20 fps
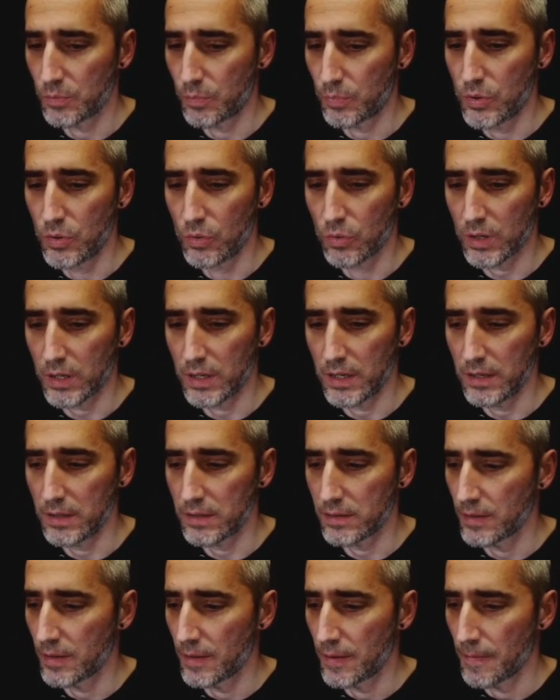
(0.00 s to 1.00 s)
pure
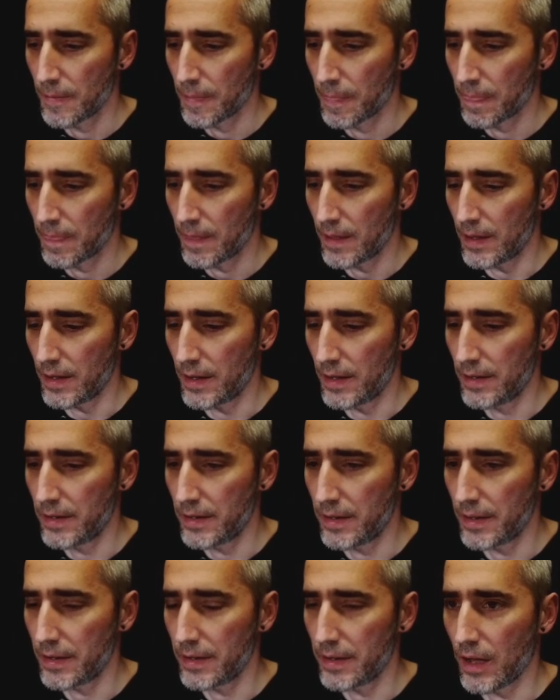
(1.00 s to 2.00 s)
keys, and
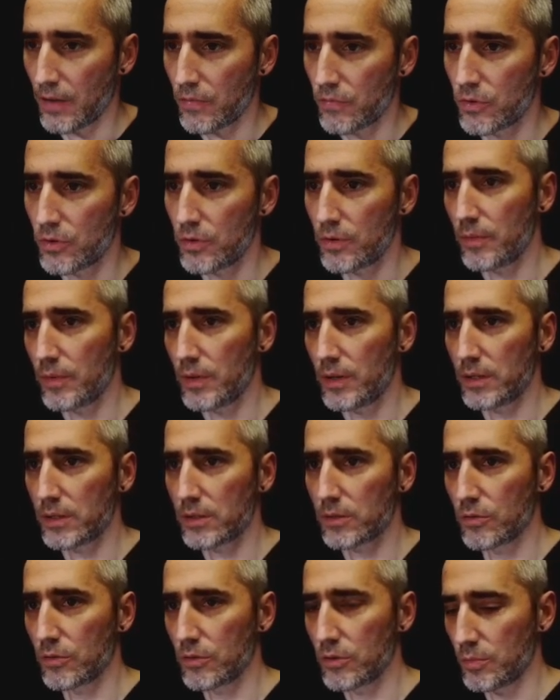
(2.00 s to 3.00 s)
therefore it's
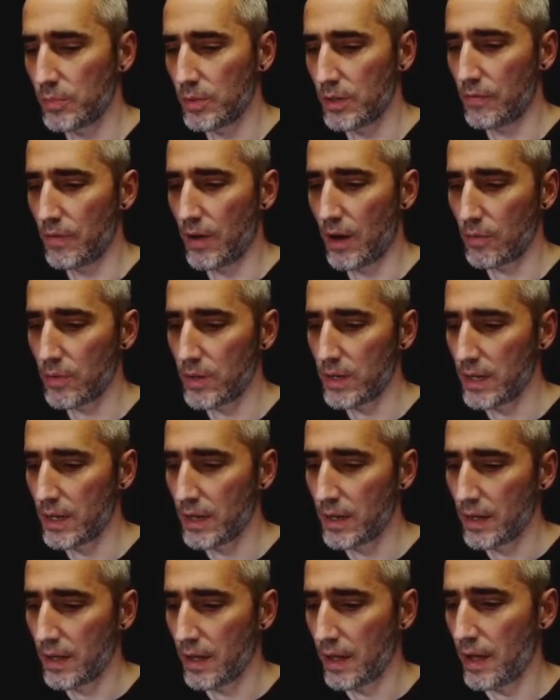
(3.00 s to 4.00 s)
going to be very
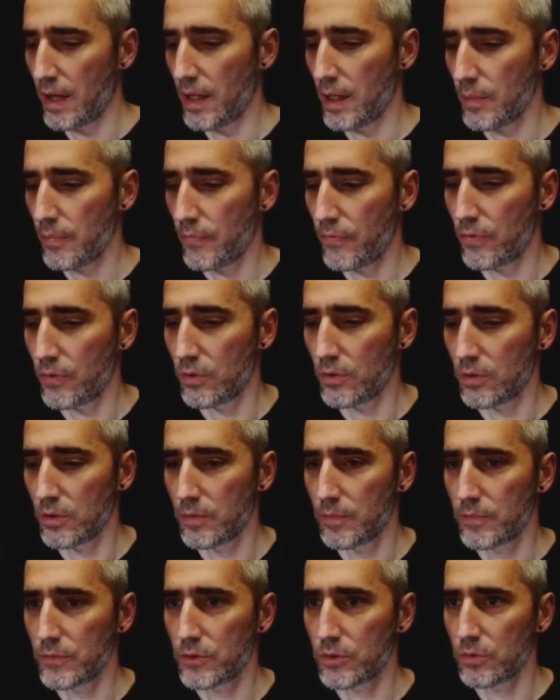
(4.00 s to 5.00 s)
helpful
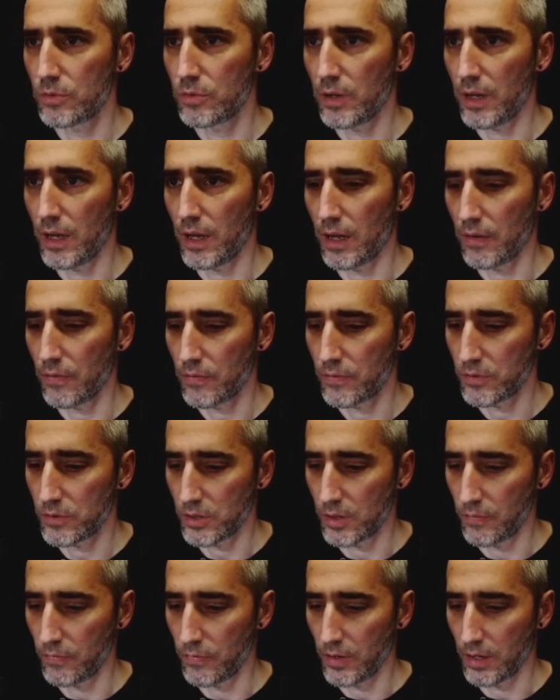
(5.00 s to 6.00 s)
to have
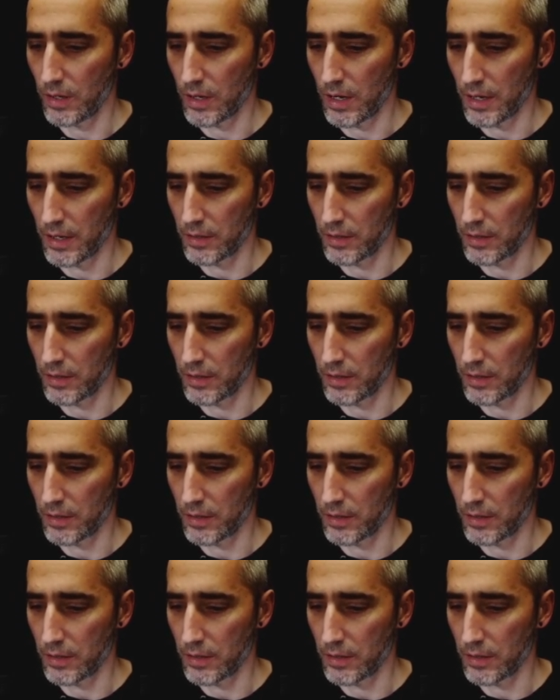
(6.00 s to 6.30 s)
something like